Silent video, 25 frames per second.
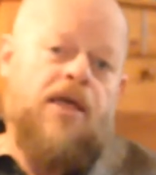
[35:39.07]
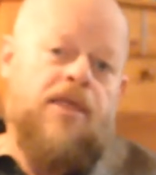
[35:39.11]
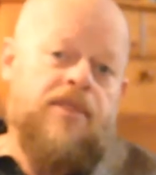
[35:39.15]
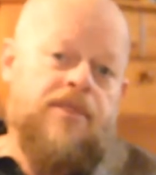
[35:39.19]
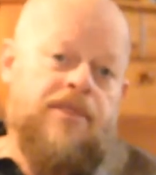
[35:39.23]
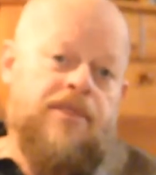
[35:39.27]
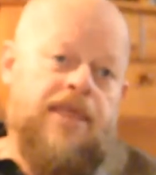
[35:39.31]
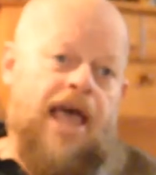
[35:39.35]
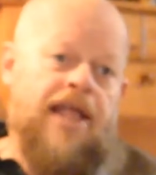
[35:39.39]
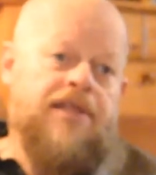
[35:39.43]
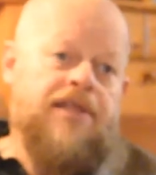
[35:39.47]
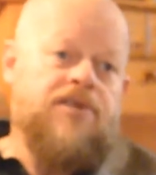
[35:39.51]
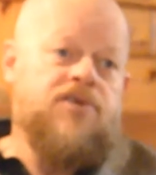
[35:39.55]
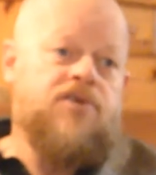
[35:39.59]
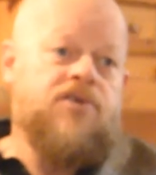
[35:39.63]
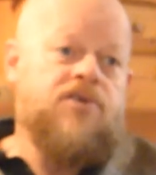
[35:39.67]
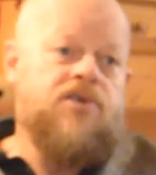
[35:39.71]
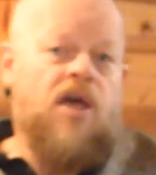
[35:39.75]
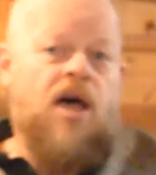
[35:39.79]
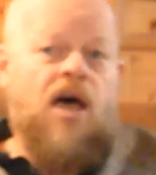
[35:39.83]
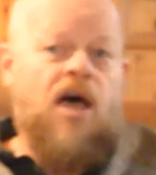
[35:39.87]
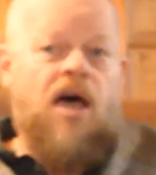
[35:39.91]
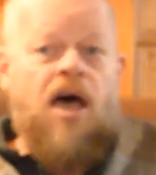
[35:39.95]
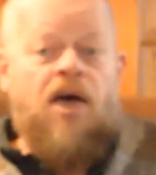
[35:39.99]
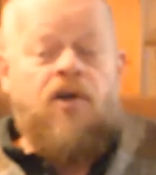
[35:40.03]
that's
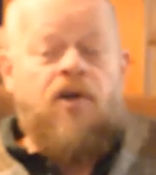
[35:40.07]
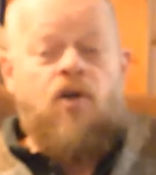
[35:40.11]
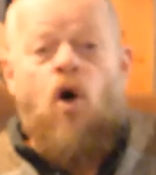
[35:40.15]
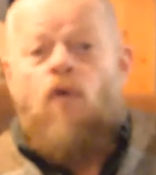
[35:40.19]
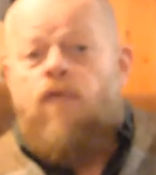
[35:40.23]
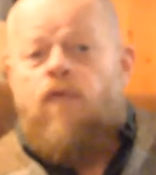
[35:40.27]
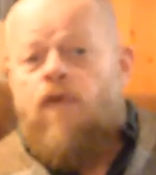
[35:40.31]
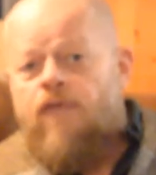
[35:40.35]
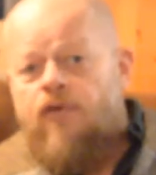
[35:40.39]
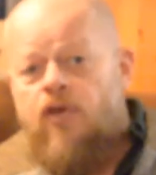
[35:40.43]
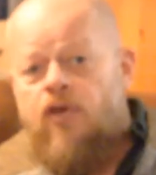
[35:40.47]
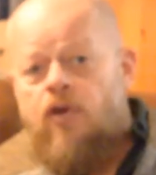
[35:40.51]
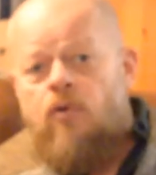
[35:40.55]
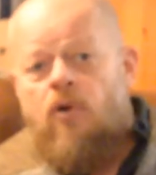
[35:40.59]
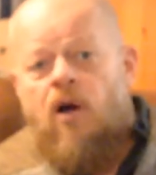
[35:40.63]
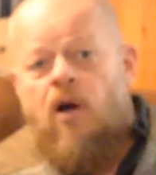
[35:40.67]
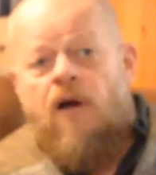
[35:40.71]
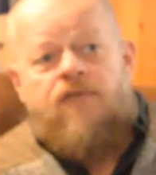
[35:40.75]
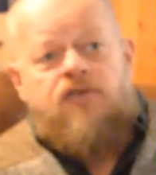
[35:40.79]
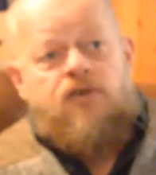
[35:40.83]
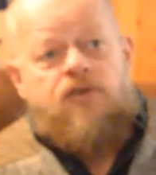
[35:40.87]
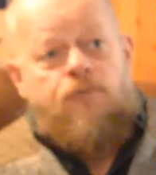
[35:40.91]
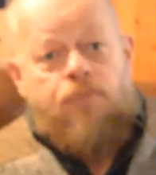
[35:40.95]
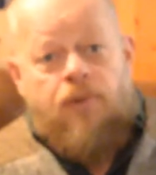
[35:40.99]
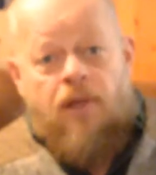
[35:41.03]
an overview
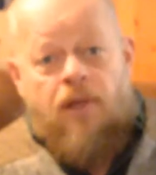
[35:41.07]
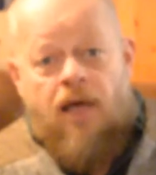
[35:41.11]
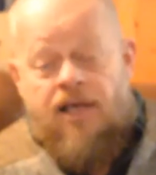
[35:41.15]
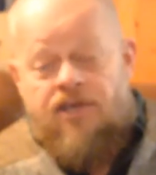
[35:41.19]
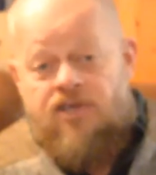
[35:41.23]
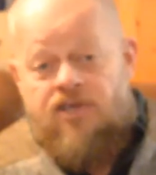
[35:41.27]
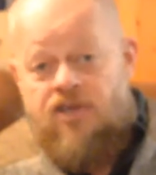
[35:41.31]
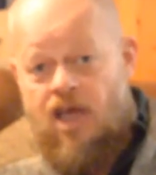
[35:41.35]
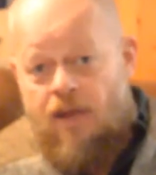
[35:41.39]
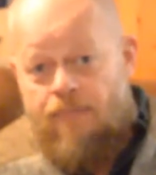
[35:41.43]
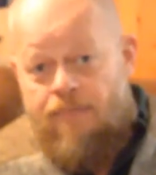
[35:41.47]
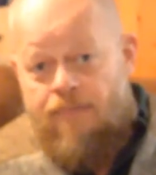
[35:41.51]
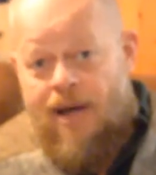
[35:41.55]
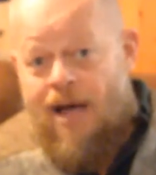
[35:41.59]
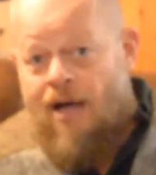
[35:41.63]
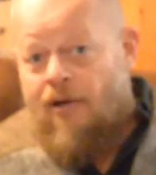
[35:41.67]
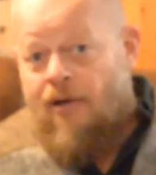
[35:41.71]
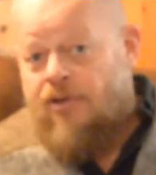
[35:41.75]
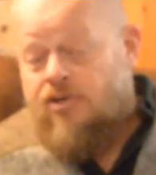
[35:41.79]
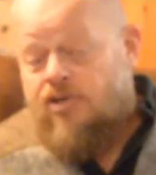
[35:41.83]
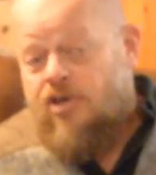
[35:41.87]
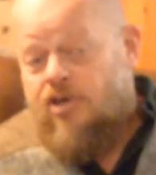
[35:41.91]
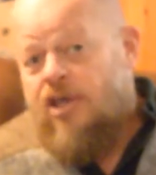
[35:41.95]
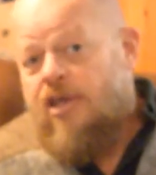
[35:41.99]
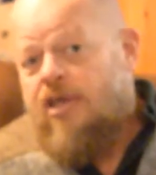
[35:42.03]
of supply side
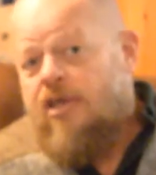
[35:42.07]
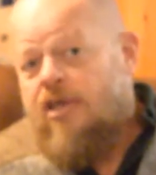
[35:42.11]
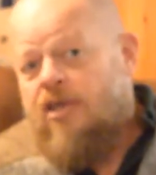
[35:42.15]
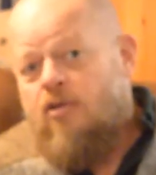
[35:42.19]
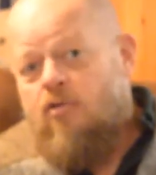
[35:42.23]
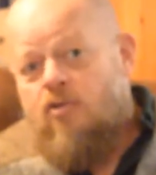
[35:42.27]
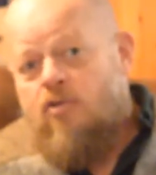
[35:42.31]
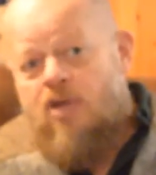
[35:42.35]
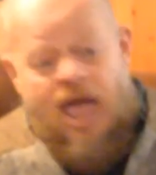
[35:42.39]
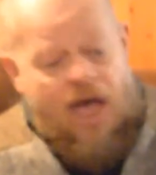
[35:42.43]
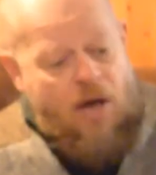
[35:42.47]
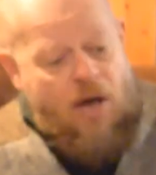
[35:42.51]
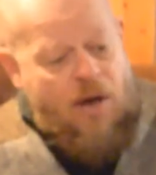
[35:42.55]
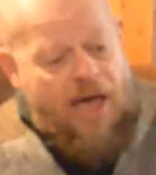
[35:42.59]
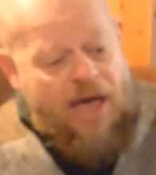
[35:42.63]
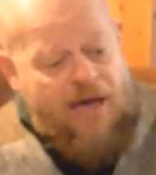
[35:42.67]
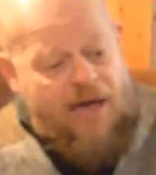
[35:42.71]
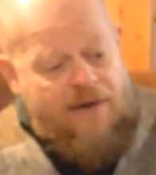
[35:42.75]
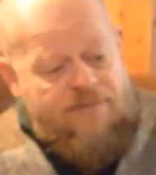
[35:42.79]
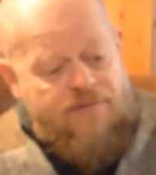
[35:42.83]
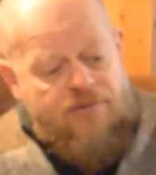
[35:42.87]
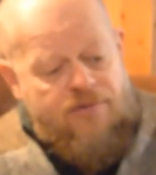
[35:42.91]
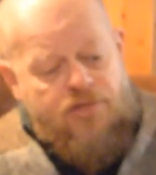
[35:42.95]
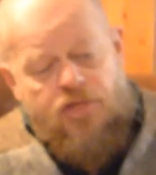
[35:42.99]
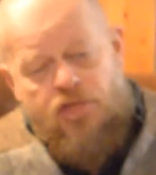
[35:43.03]
policy. You now
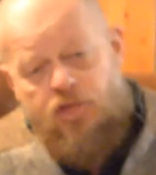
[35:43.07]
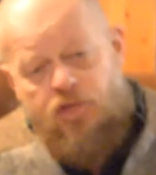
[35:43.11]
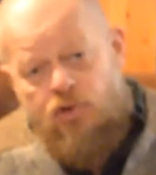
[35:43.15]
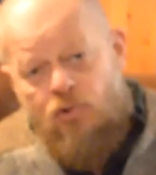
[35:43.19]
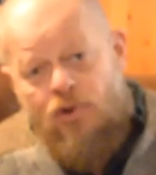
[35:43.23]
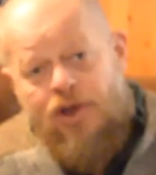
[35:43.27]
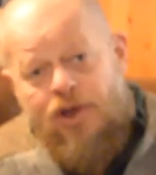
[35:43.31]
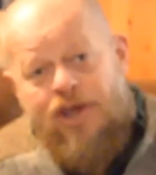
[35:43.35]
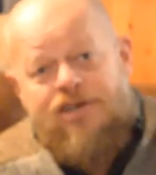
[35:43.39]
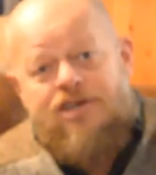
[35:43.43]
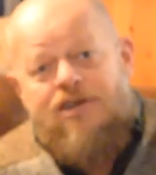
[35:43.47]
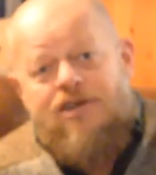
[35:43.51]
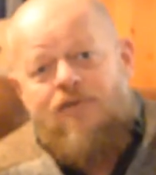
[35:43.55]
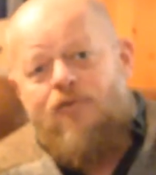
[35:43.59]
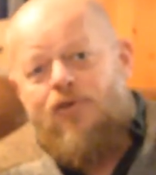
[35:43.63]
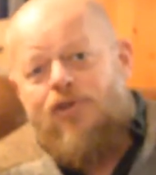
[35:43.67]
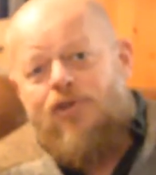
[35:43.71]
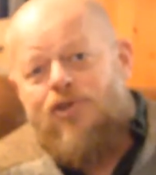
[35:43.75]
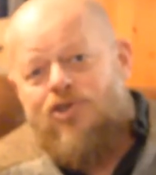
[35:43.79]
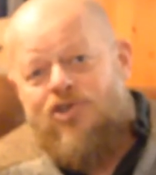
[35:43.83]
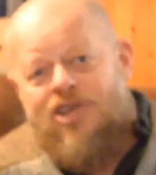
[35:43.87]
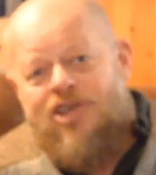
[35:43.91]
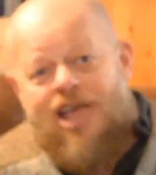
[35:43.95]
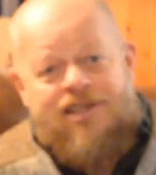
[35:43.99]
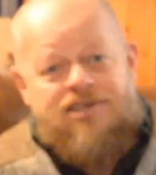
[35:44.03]
have 3 different
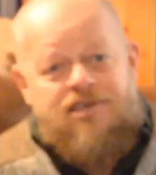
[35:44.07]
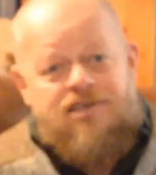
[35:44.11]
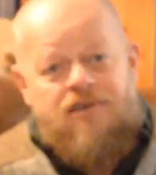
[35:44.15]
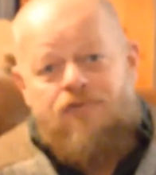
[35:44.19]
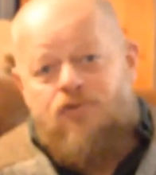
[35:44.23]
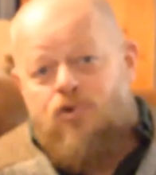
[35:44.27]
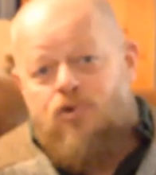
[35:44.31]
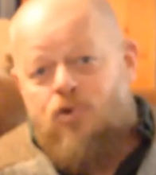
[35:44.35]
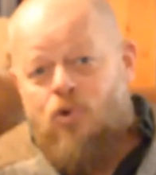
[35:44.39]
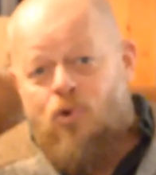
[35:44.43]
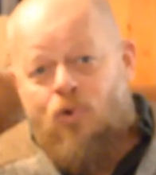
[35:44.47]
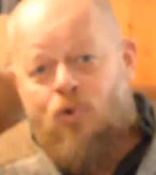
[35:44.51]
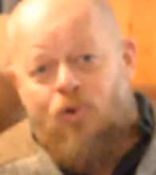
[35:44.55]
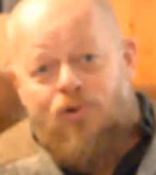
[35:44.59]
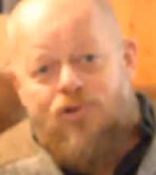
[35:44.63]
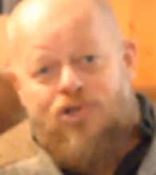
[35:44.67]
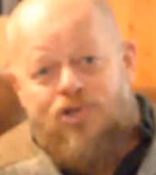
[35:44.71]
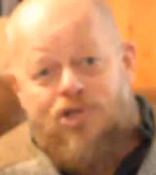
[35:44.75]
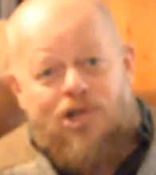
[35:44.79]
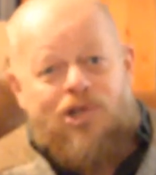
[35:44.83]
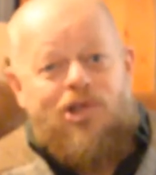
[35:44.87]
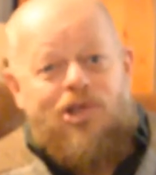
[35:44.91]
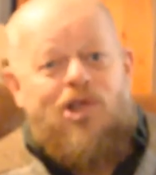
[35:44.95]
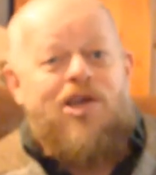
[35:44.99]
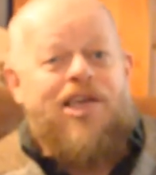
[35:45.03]
sets of tools
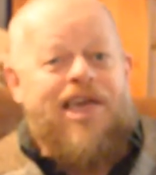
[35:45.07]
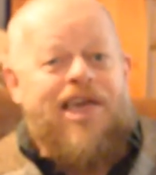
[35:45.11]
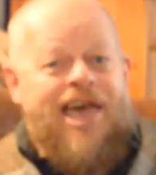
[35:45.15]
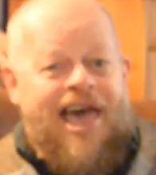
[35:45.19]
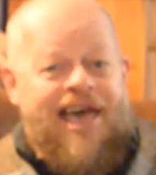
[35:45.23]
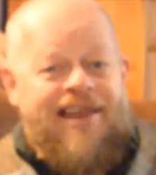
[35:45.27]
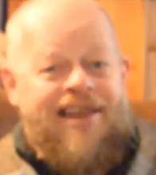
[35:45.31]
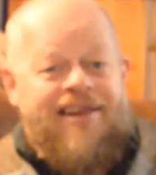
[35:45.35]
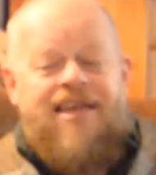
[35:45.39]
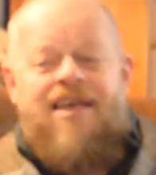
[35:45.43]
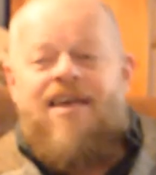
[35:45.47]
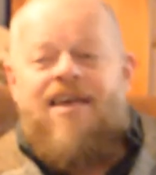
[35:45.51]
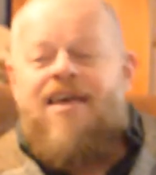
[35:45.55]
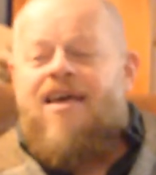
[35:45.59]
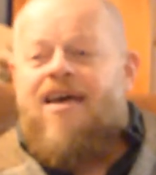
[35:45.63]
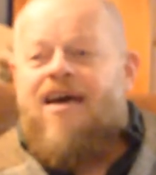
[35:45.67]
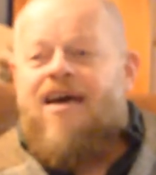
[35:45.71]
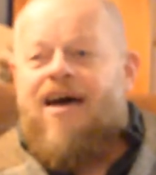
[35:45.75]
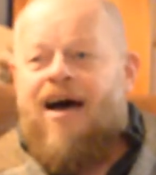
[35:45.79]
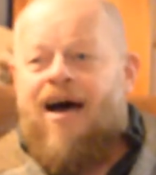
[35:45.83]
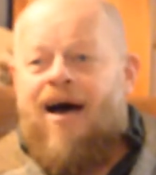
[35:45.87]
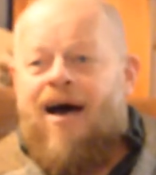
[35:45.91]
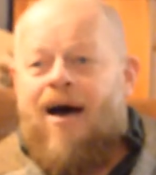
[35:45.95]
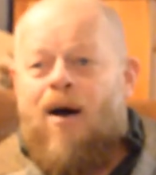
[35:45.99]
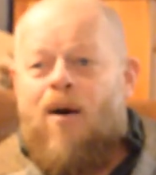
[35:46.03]
to look at
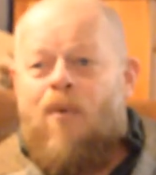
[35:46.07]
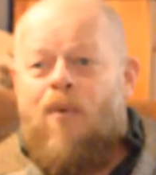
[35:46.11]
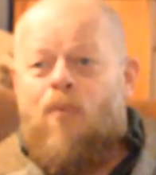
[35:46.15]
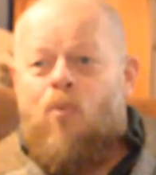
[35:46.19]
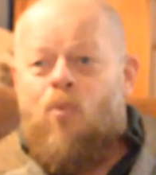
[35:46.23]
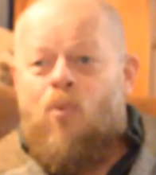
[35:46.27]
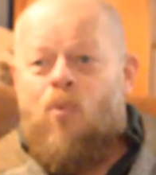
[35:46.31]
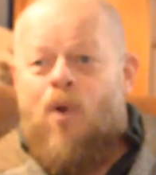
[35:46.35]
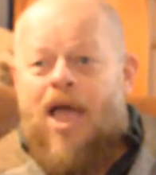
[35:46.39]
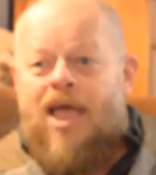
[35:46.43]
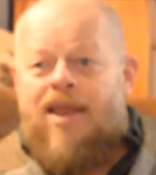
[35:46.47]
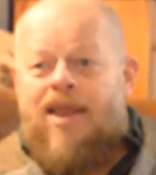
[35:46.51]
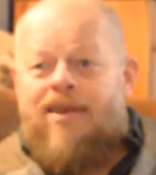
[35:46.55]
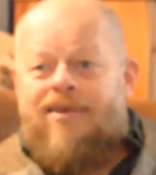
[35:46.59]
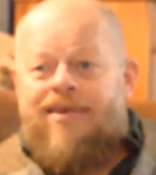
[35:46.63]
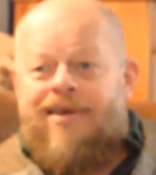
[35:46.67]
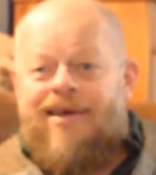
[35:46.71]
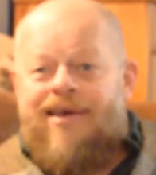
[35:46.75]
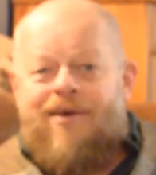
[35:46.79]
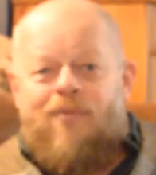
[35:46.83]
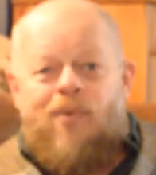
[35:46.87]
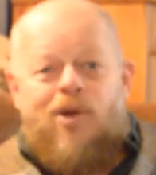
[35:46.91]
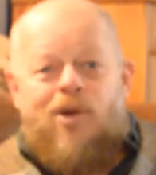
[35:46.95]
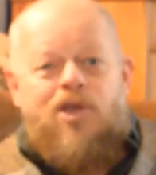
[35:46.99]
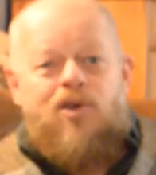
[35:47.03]

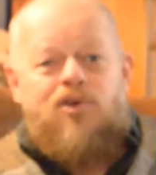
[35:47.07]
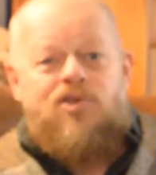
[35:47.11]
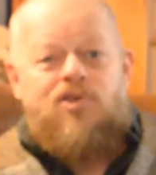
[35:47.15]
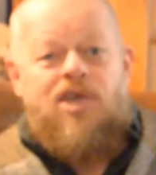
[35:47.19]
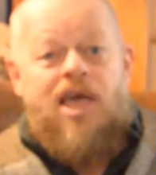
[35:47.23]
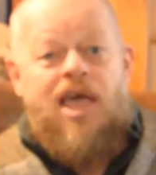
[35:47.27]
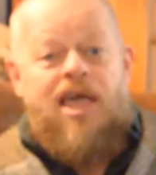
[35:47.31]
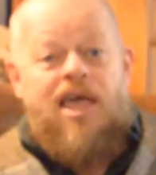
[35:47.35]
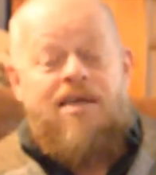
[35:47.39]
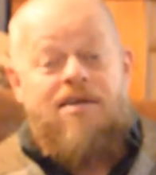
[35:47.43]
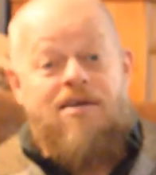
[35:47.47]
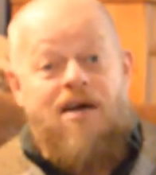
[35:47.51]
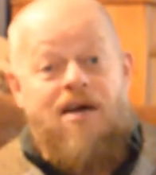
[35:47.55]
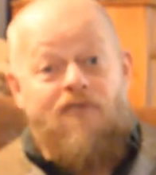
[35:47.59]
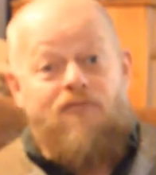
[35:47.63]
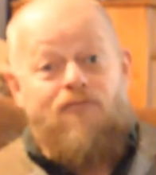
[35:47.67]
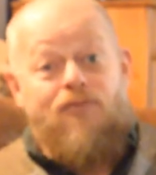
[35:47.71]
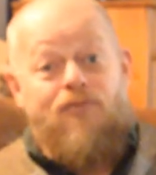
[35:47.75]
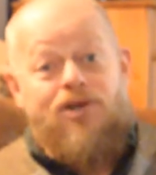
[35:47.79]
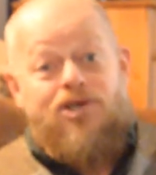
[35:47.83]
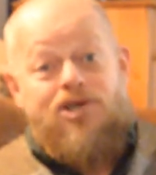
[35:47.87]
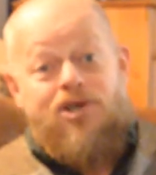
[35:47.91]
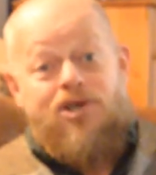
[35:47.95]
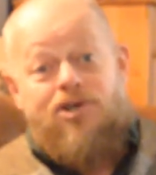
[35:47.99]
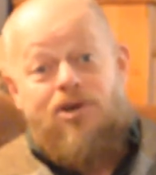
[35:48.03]
when you say
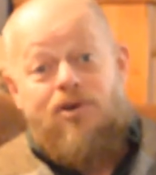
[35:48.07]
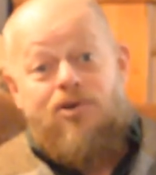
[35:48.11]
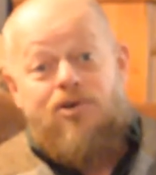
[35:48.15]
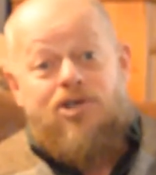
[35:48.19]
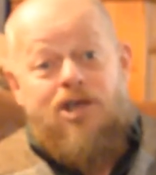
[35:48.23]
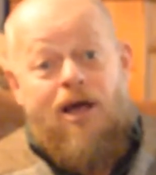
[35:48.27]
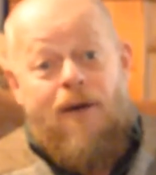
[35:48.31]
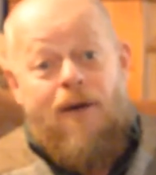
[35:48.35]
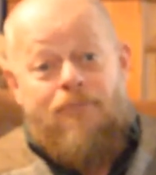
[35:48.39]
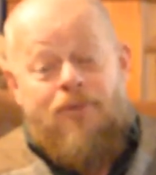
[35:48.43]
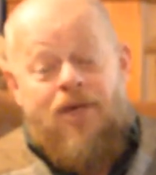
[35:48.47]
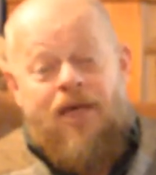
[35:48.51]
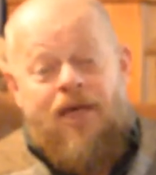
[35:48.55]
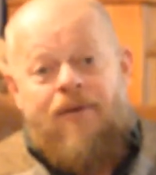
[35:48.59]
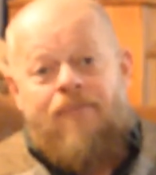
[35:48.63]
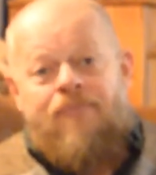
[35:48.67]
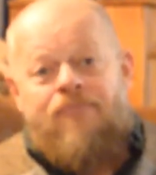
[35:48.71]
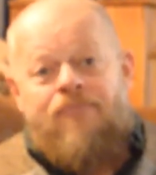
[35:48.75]
government should do something.